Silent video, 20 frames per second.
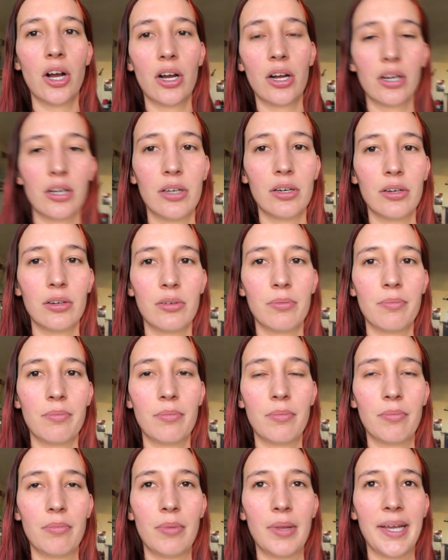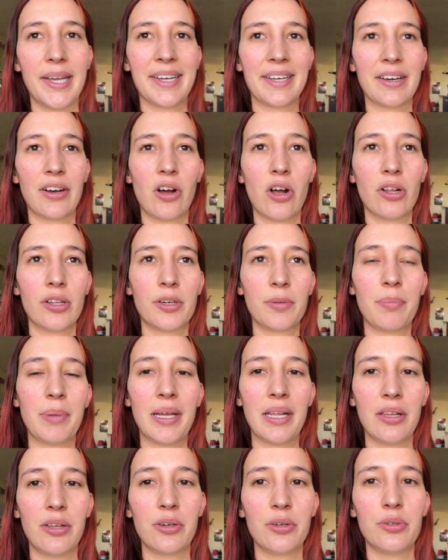our, like, all our
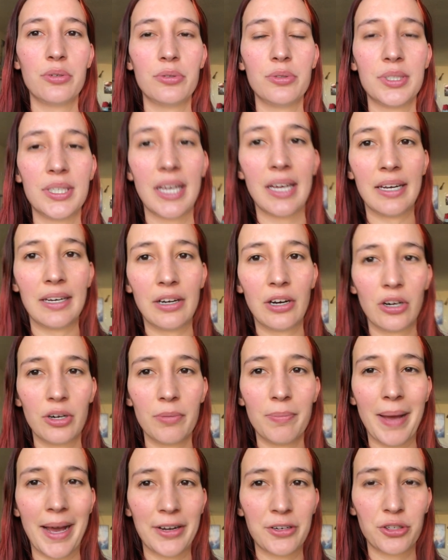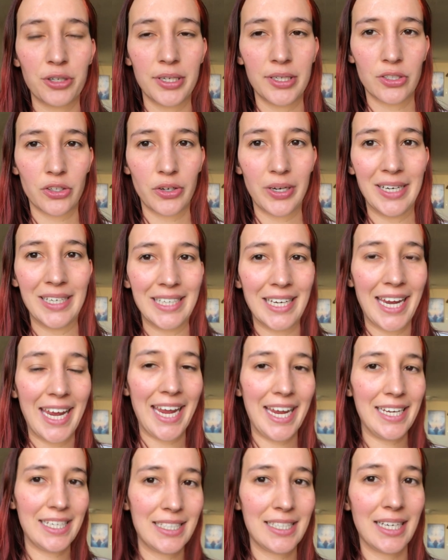pillows and our mattress are
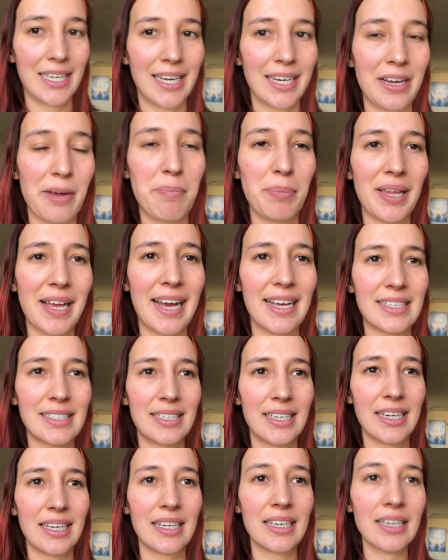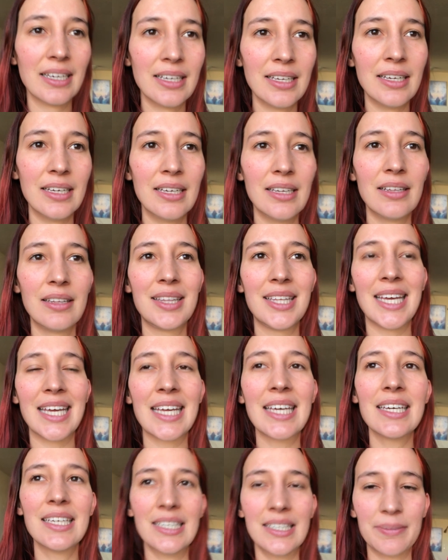encased in, like, a plastic
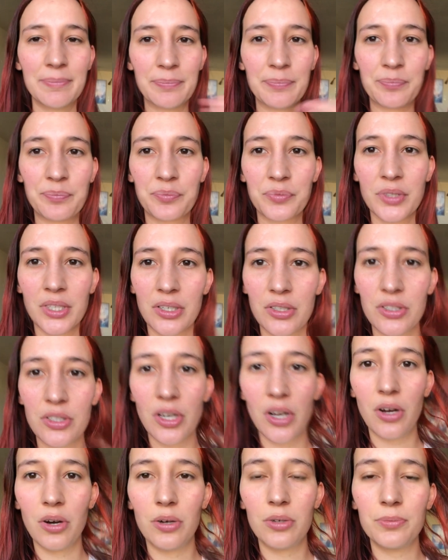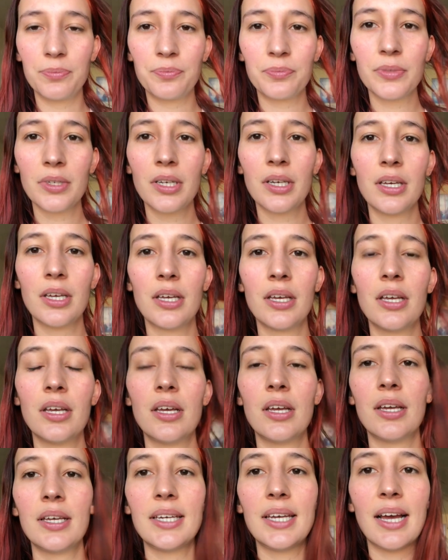thing. So,
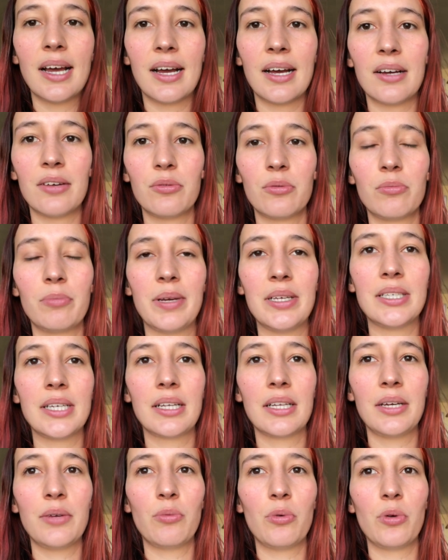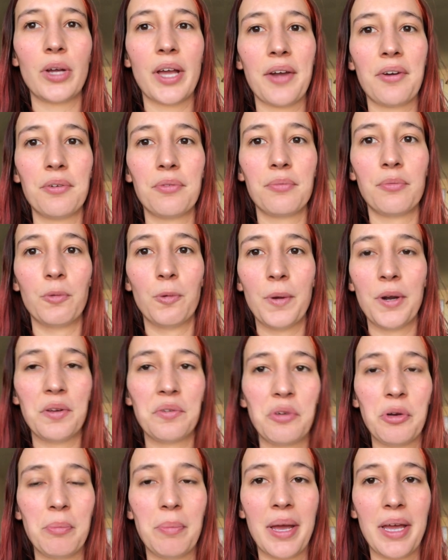yeah, basically we'll get rid
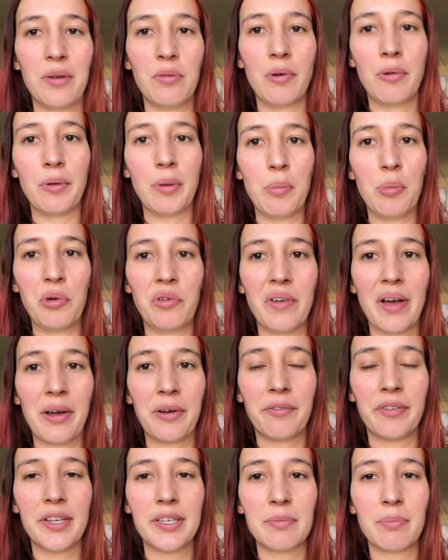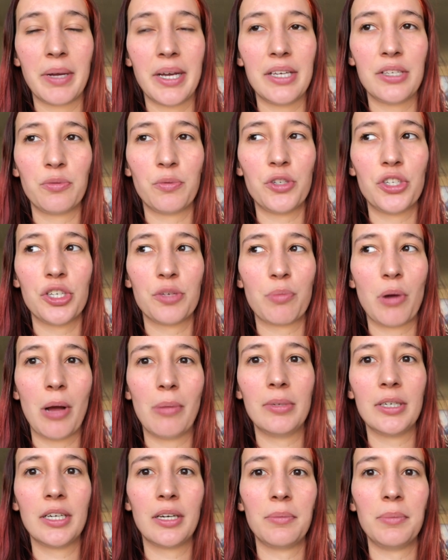of our bed when we move out of this place, which is
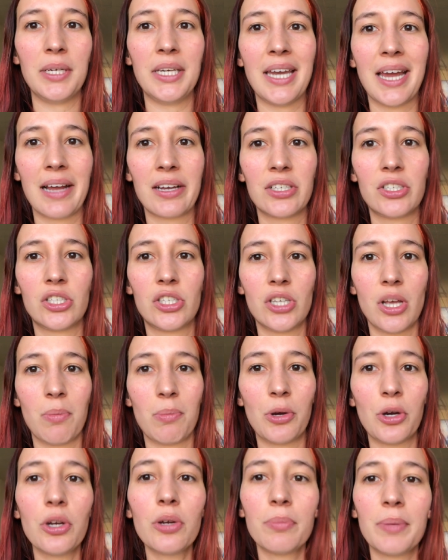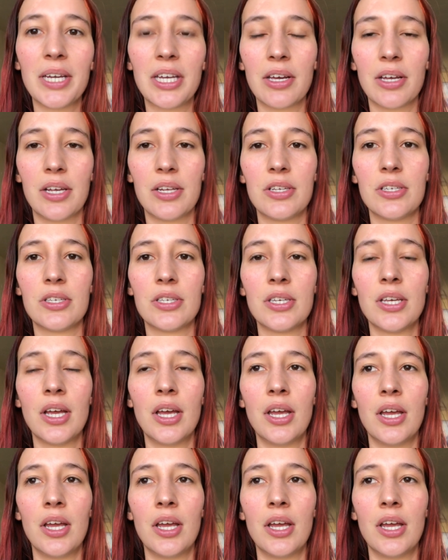probably going to be next summer, because